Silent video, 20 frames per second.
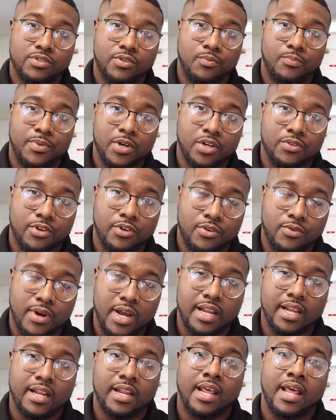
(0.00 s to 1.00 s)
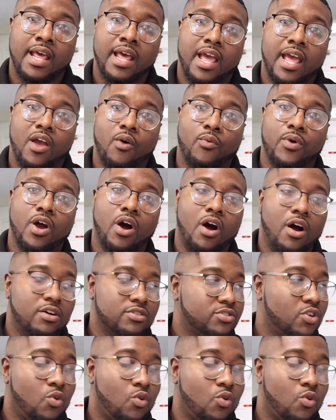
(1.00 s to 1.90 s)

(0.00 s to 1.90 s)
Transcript: build their credit, and we also